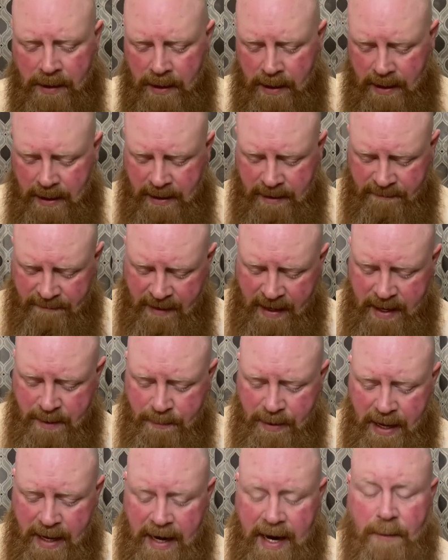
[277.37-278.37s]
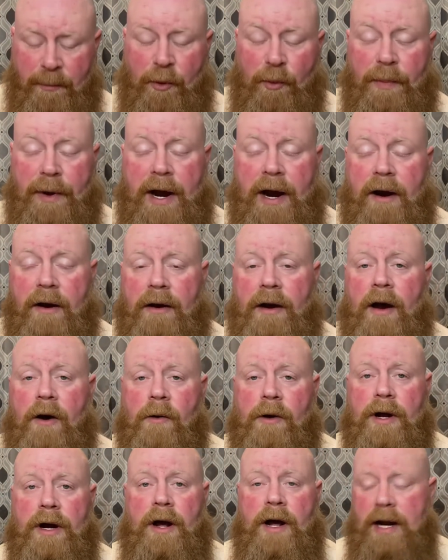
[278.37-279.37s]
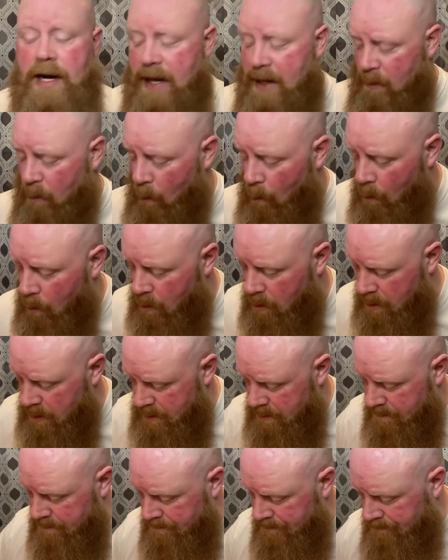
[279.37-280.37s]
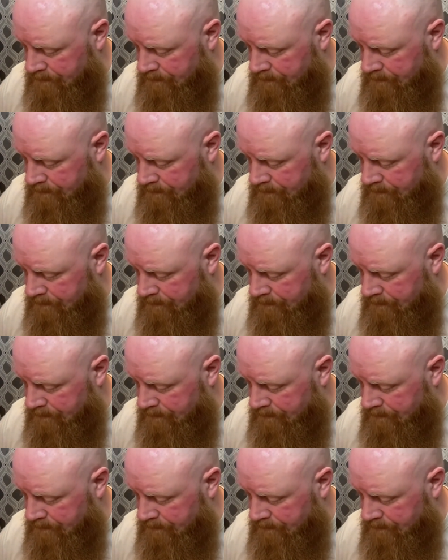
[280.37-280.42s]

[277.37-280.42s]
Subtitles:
It is a pineapple, pear, coconut, and wood.